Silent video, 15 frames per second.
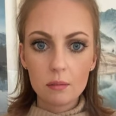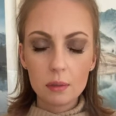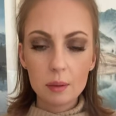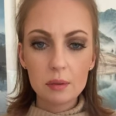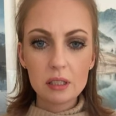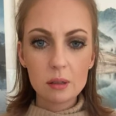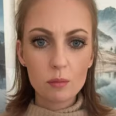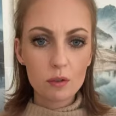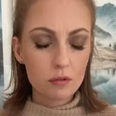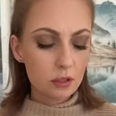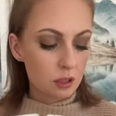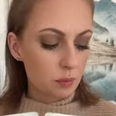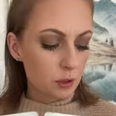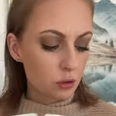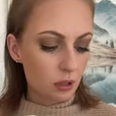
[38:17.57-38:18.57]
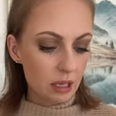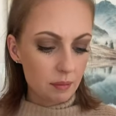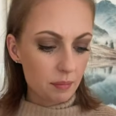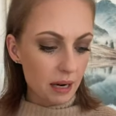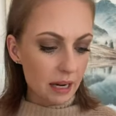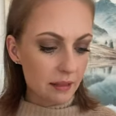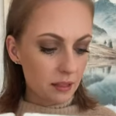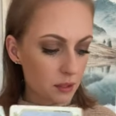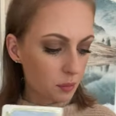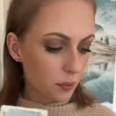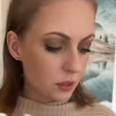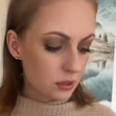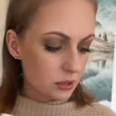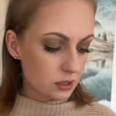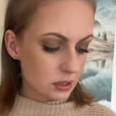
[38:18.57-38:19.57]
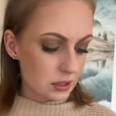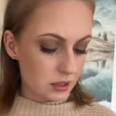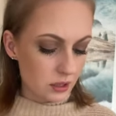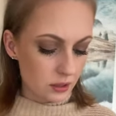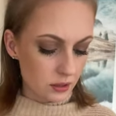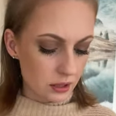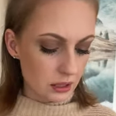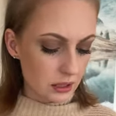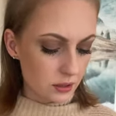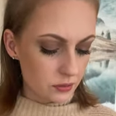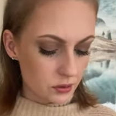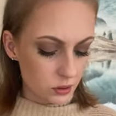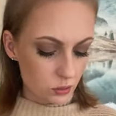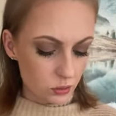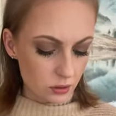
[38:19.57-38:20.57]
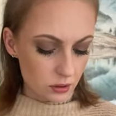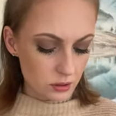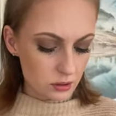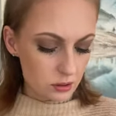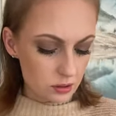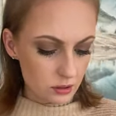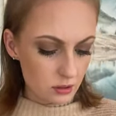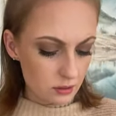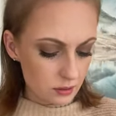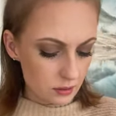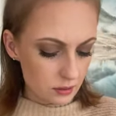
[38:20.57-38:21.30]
Maybe someone feels betrayed by this person here, king of swords.